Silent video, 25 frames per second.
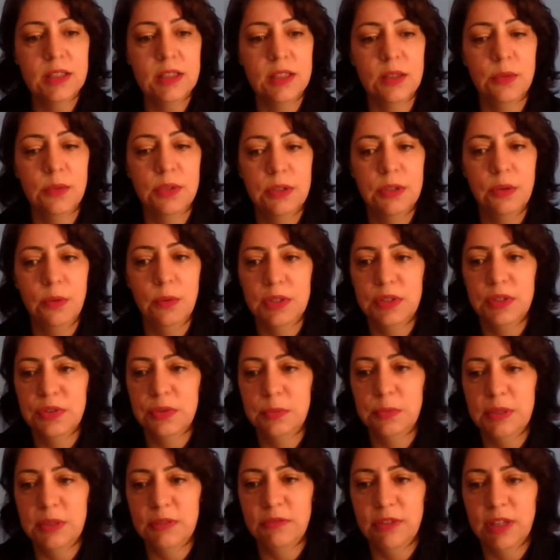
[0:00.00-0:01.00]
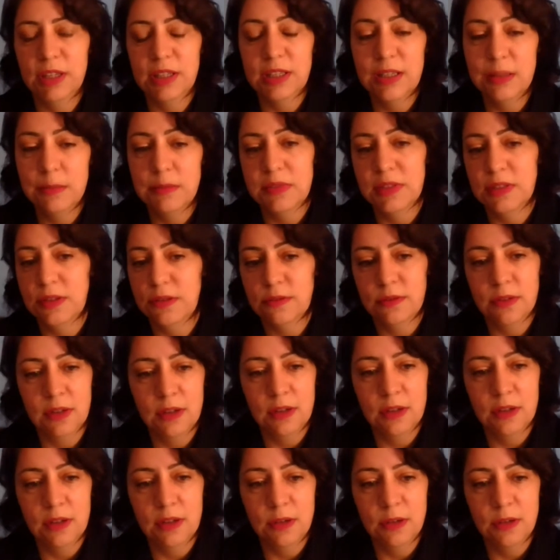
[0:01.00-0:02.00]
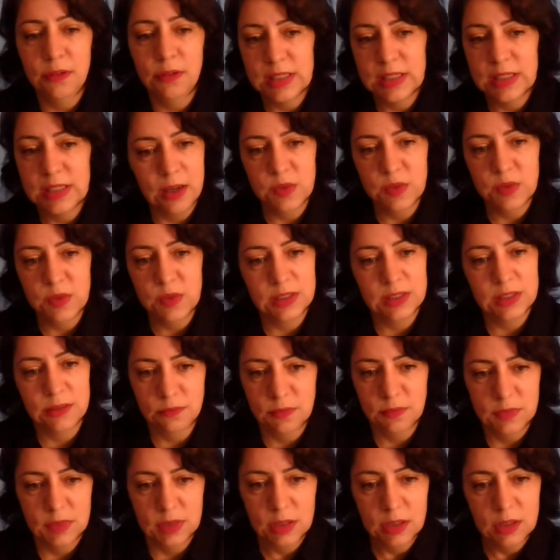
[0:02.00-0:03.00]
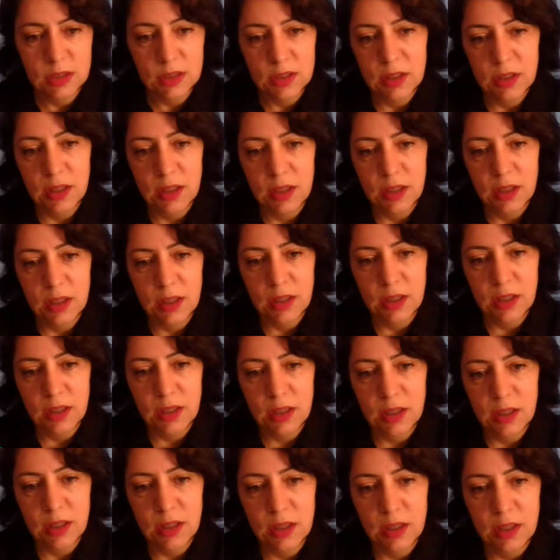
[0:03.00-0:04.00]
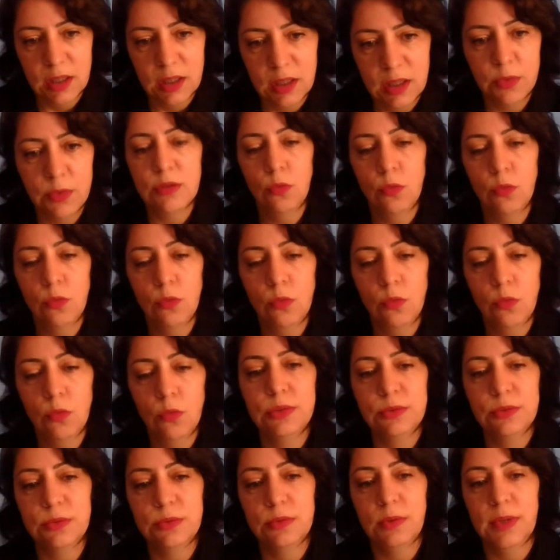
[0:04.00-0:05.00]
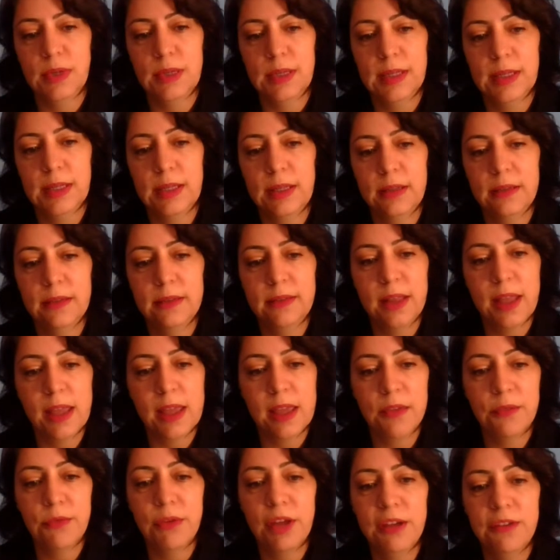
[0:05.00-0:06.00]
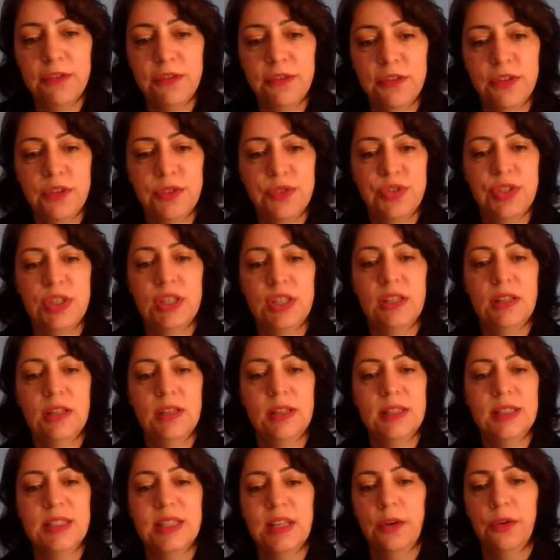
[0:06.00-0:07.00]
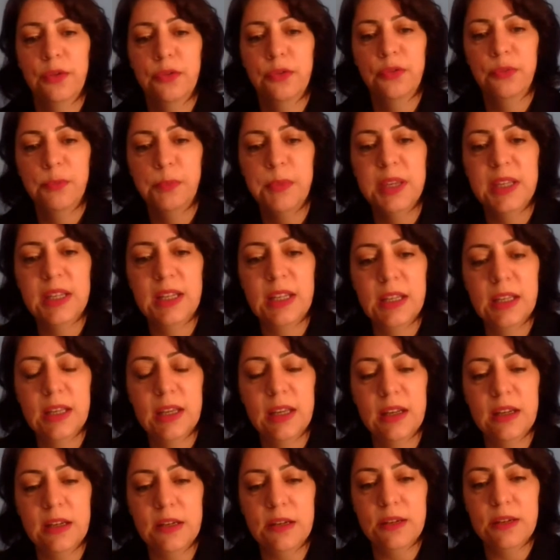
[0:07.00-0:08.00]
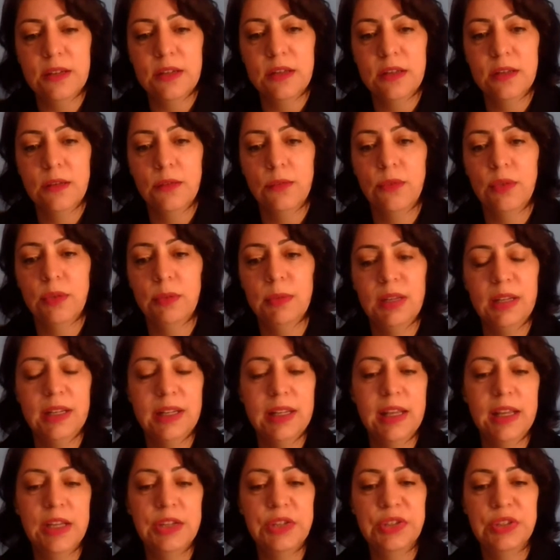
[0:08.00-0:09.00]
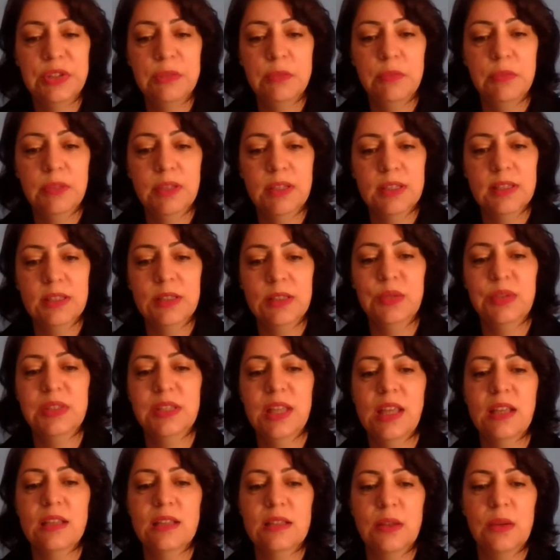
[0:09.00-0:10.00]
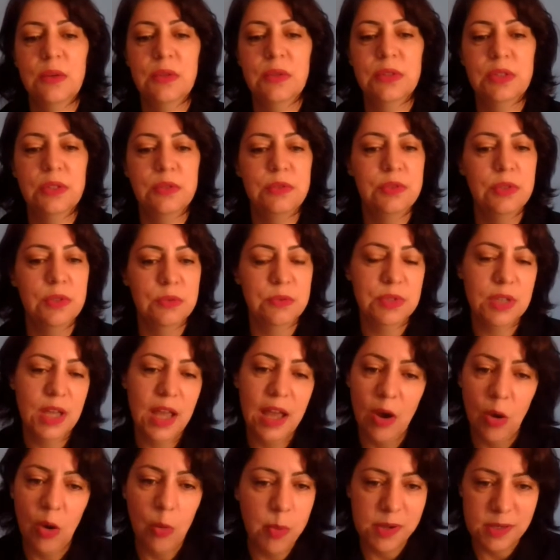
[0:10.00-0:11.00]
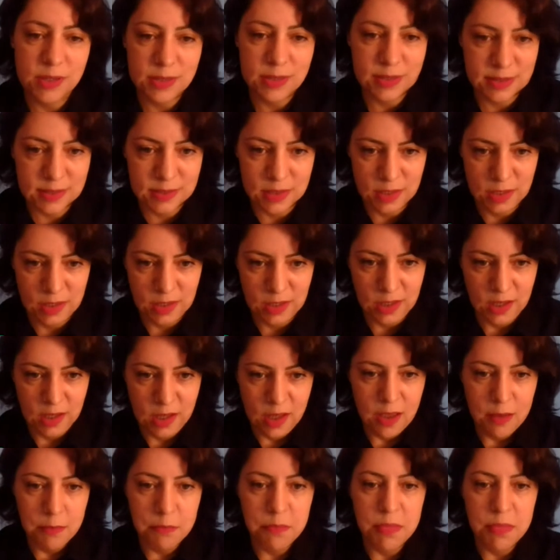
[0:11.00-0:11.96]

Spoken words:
So we don't want to be victims of ourselves, and we don't want to take refuge in self-pity and rebellion, because those things also don't help us.